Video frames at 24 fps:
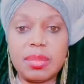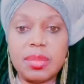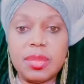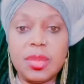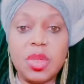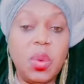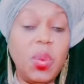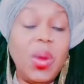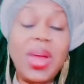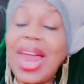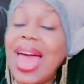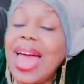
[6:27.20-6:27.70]

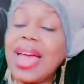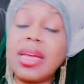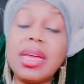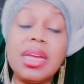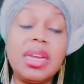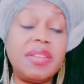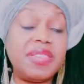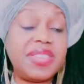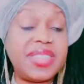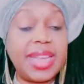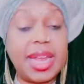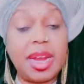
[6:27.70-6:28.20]
Well, I couldn't
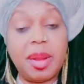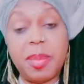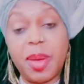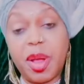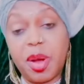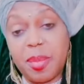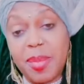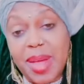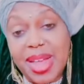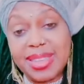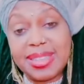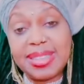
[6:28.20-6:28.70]
have said it better
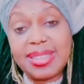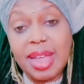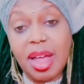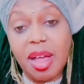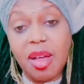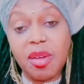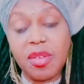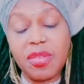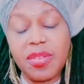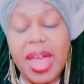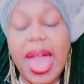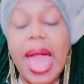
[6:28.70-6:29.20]

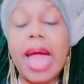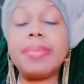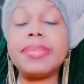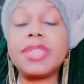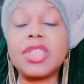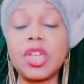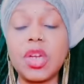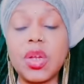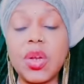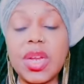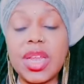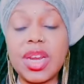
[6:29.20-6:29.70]
myself.
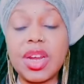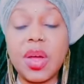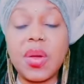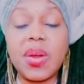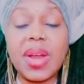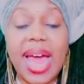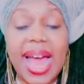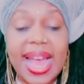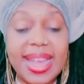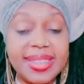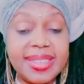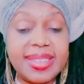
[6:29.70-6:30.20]
Absolutely no
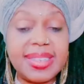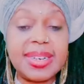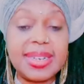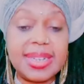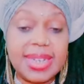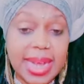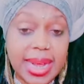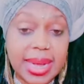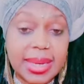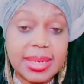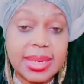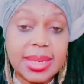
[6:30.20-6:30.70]
lies
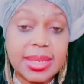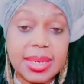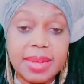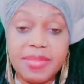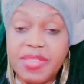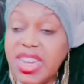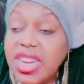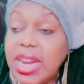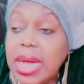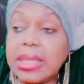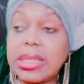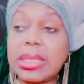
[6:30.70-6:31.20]
detected. If
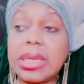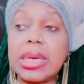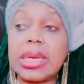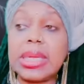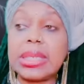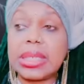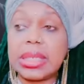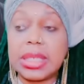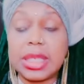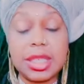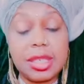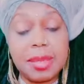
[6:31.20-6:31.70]
he doesn't
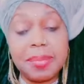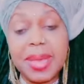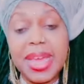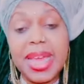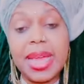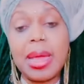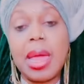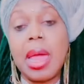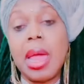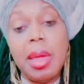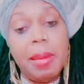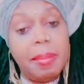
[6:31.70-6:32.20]
listen to
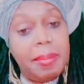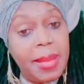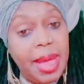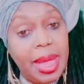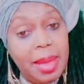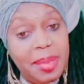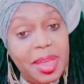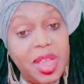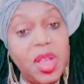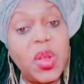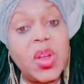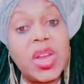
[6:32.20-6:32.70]
me,
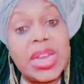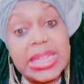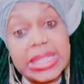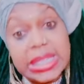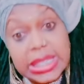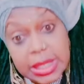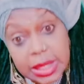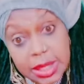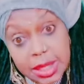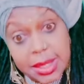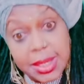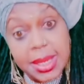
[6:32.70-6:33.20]
maybe he'll
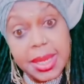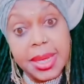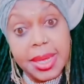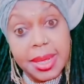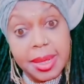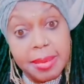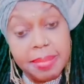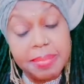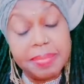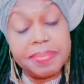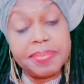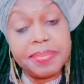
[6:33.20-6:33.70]
listen to
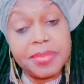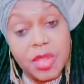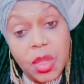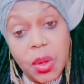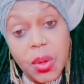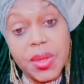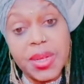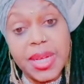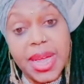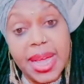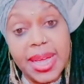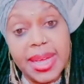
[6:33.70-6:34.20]
him.
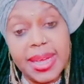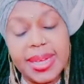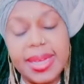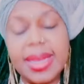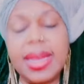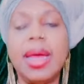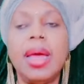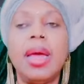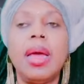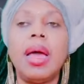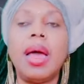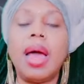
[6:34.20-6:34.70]
Okay?
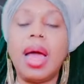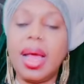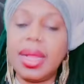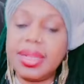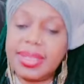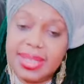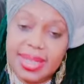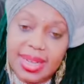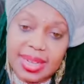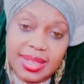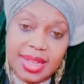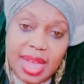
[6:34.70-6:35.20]
Uh,
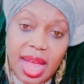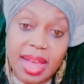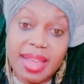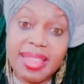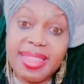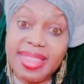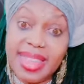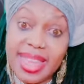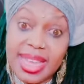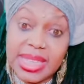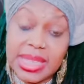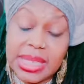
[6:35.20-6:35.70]
TikTok,
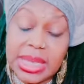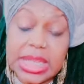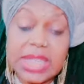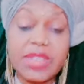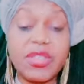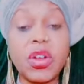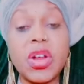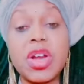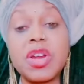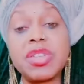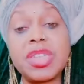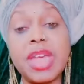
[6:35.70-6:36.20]
this is
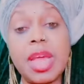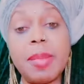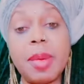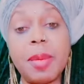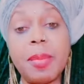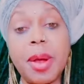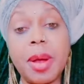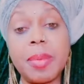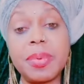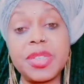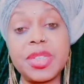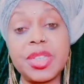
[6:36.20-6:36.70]
for entertainment
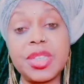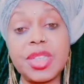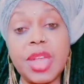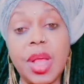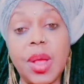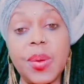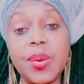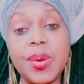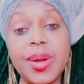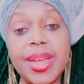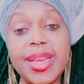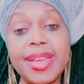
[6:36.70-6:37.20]
purposes
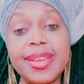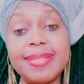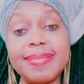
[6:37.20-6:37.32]
only.